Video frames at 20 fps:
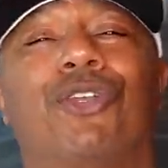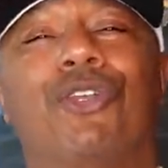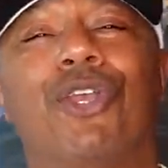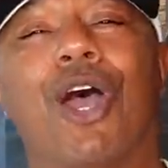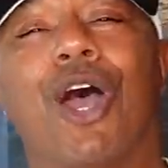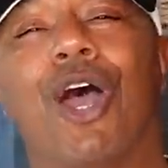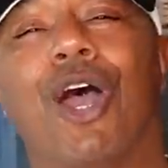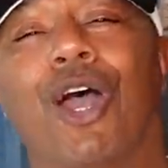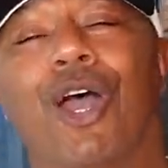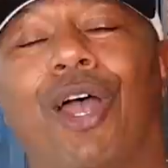
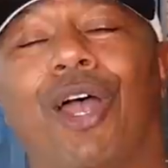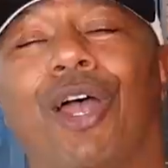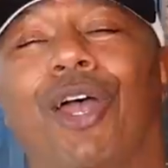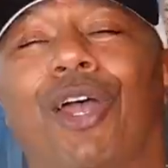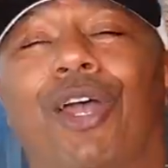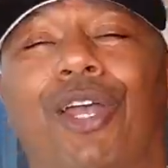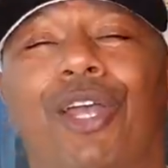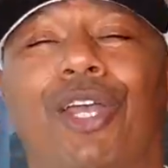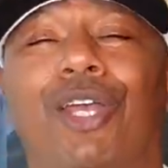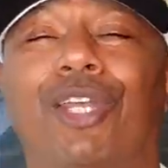yeah,
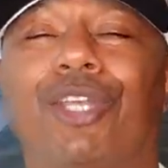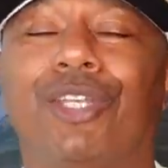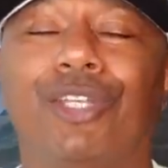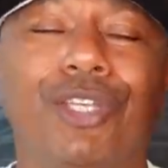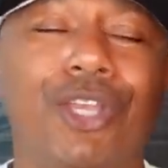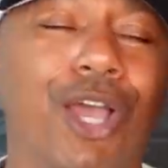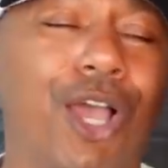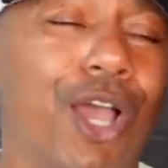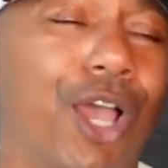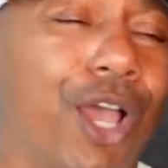yeah,
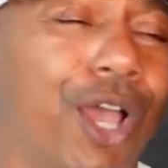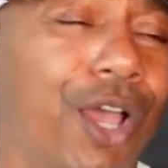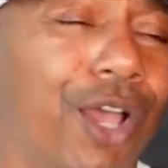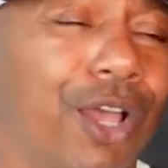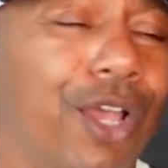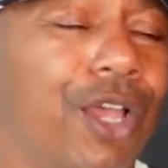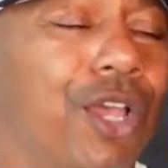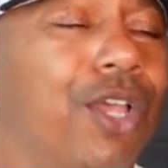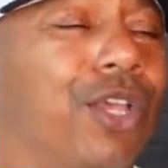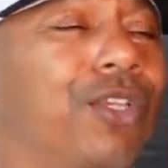
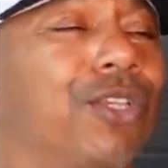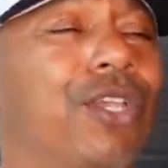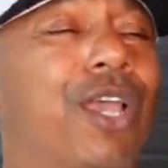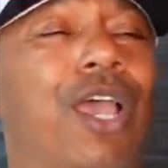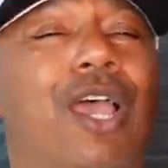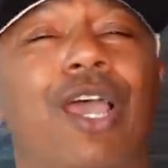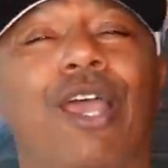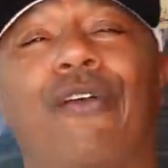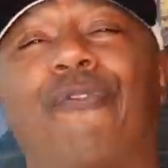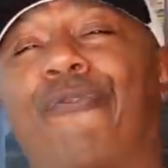yeah,
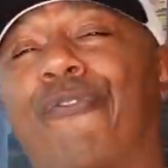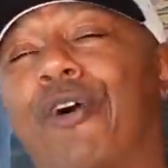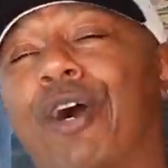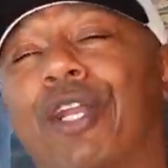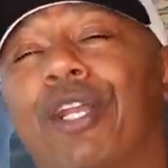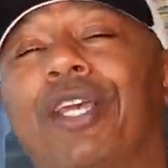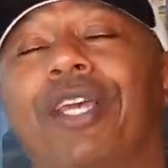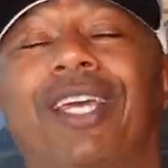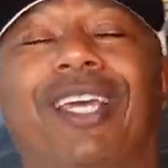yeah, funny.